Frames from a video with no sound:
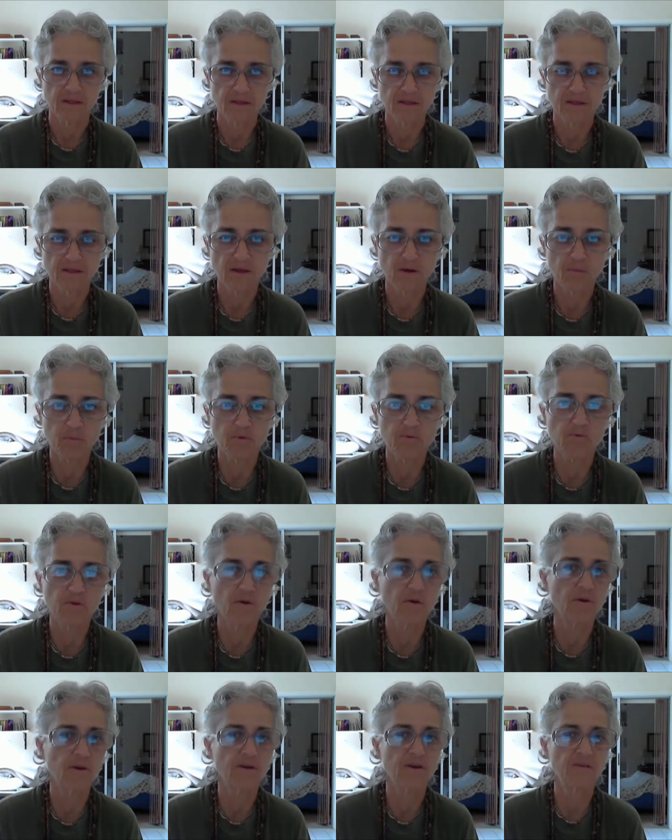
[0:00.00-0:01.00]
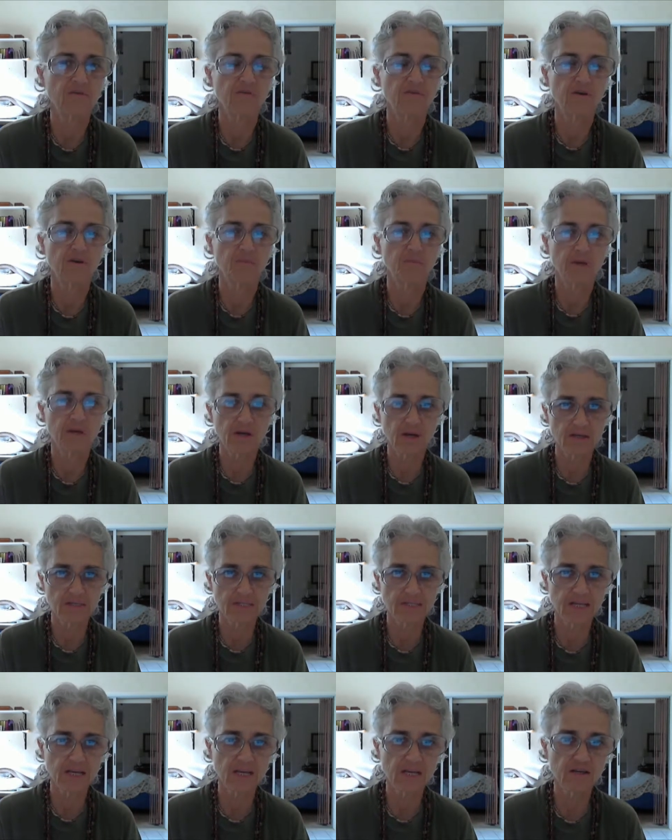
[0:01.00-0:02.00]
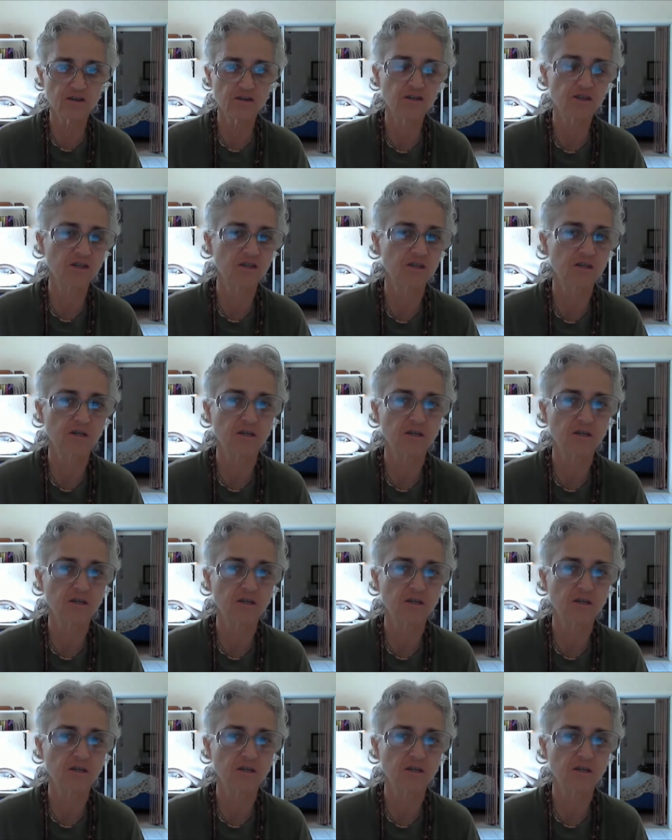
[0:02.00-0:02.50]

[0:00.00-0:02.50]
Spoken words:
They'll be very different because each